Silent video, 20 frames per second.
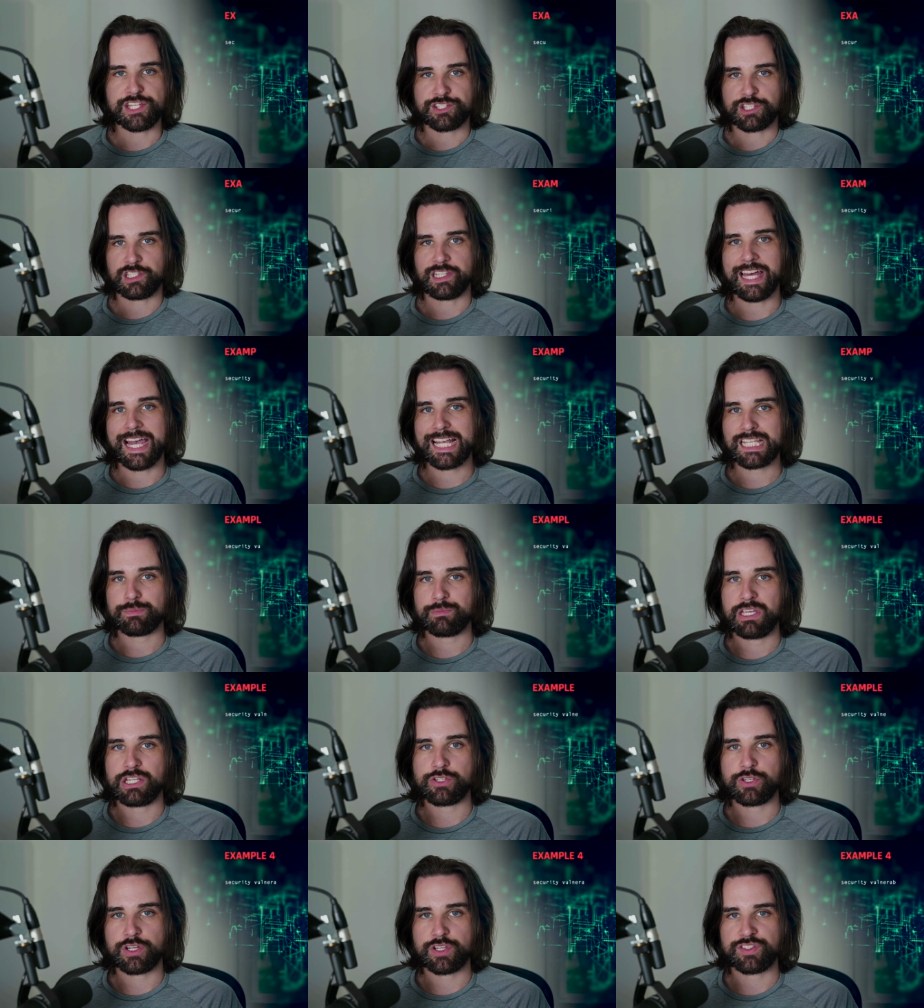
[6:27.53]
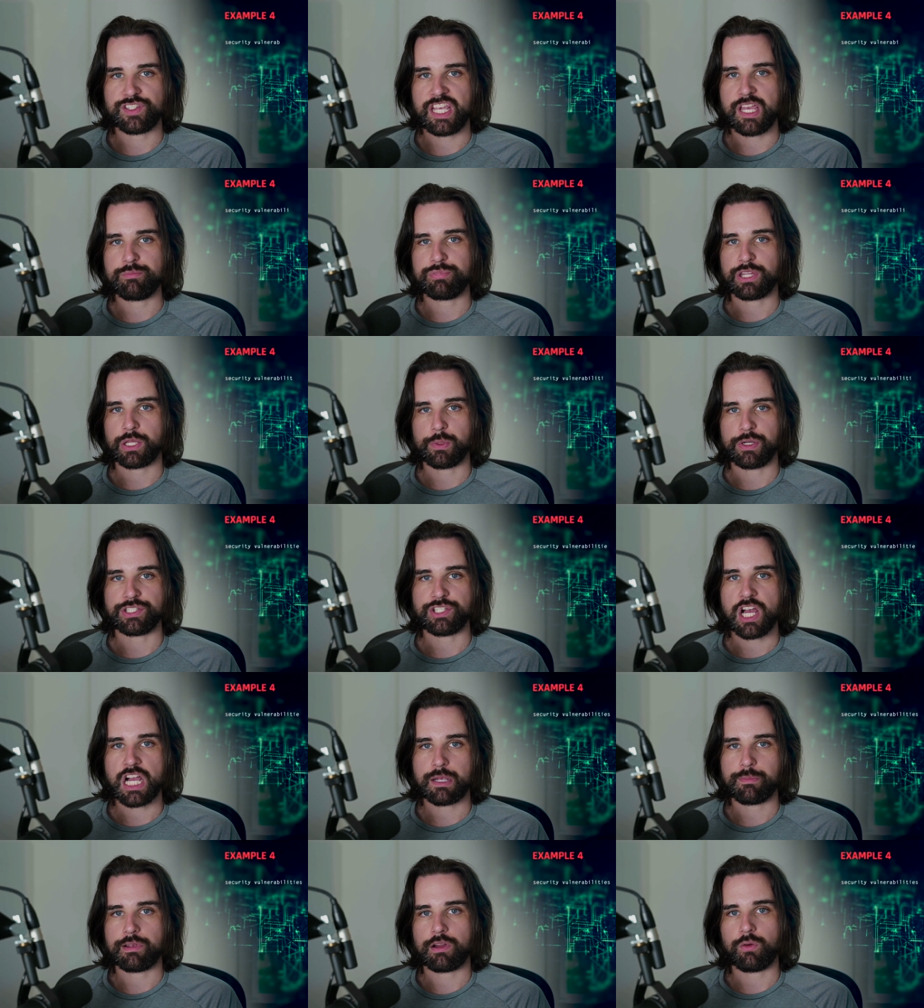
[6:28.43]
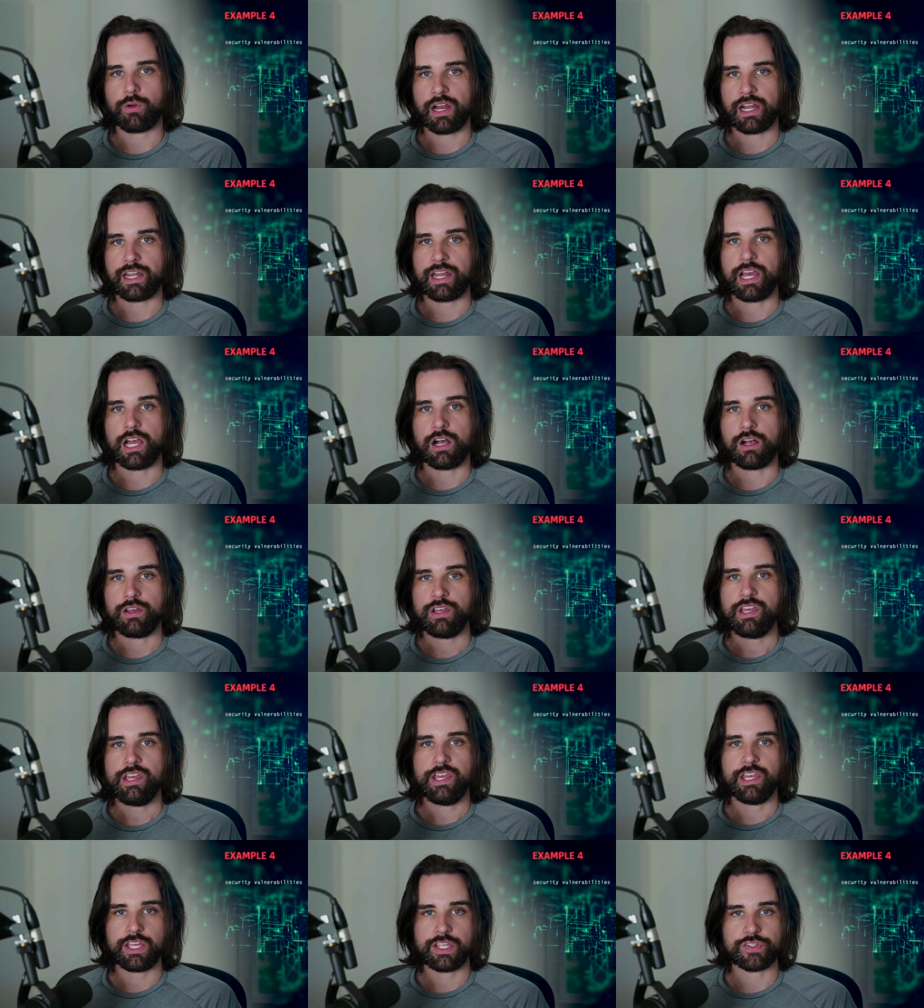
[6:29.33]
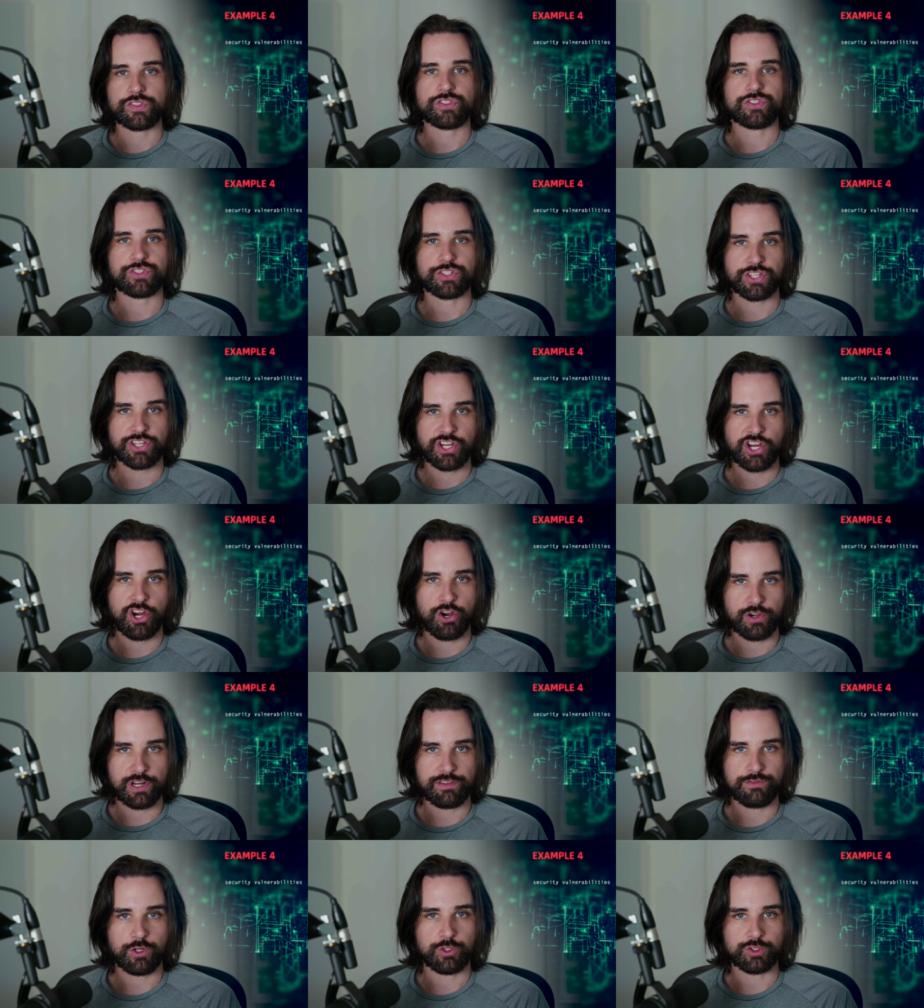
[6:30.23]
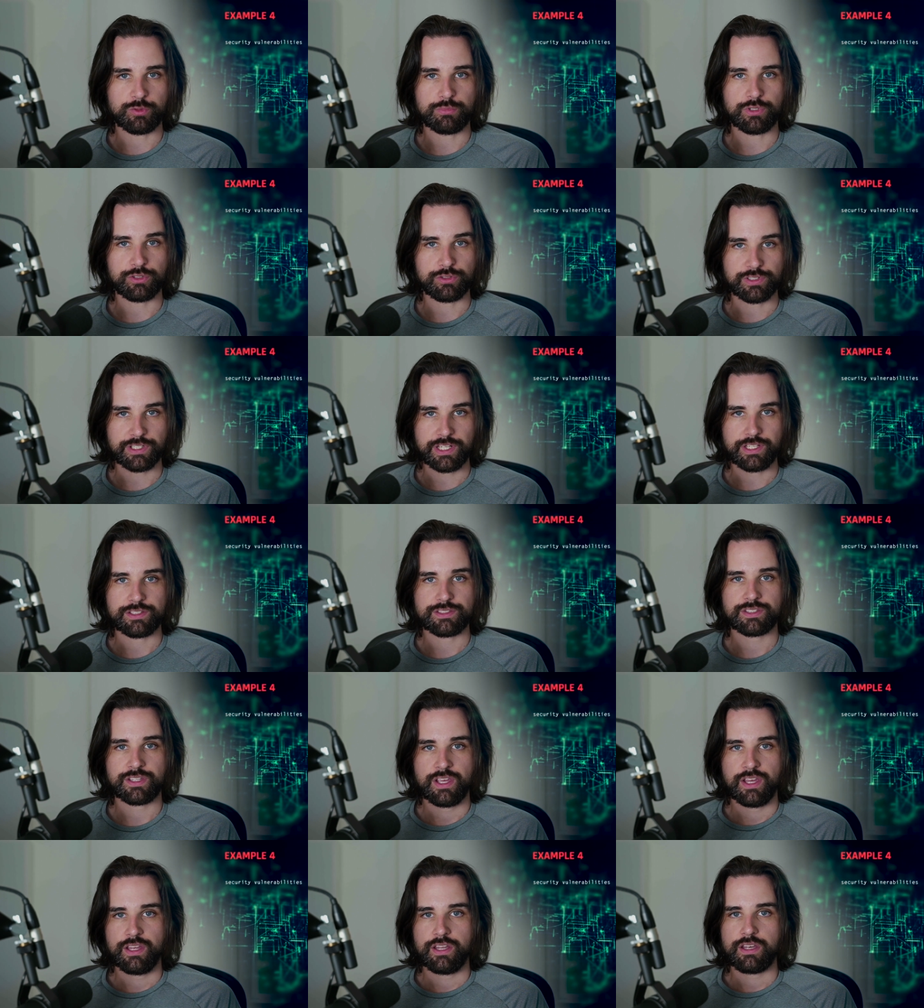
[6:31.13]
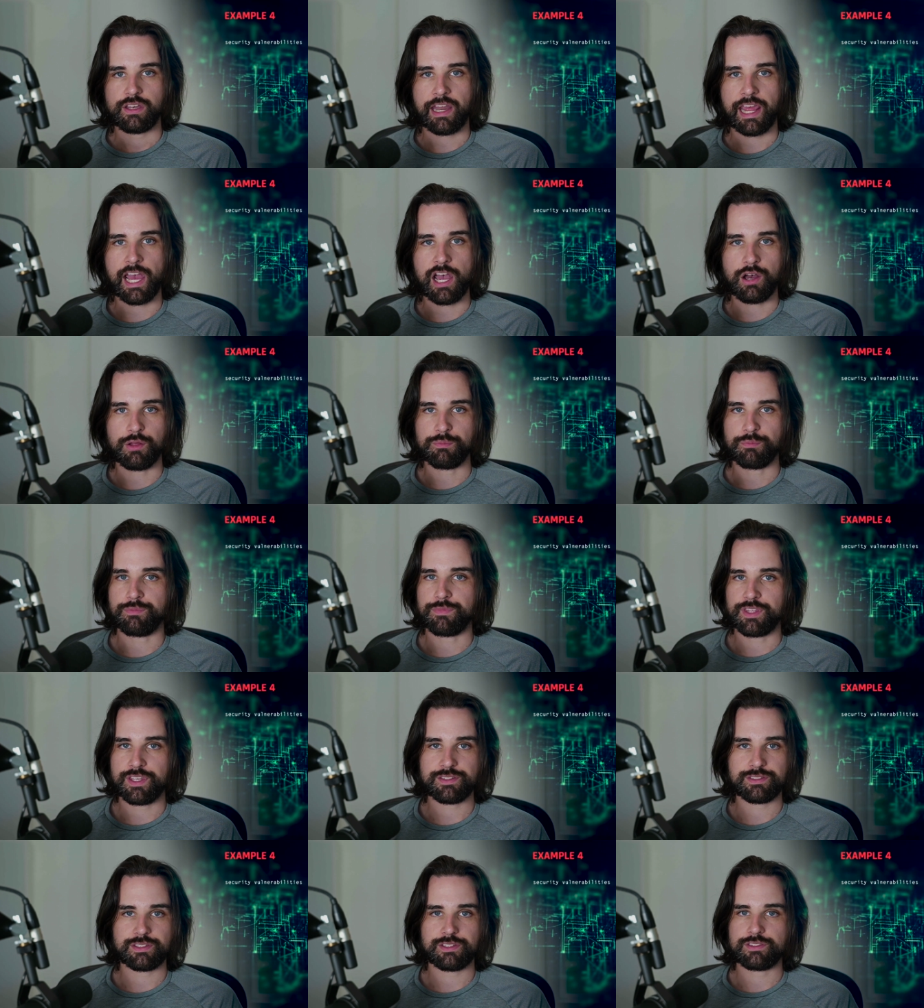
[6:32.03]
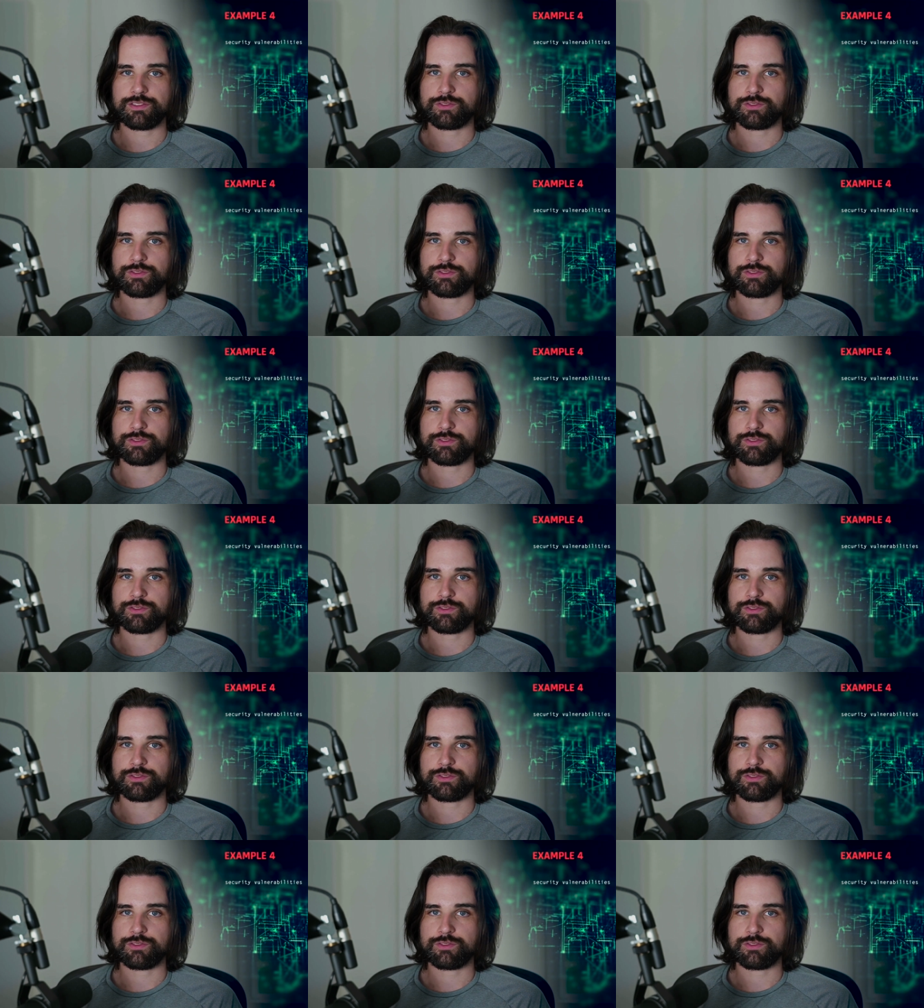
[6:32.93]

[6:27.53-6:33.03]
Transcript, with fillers: So the last major example that I want to talk about right now is security vulnerabilities. Now, this is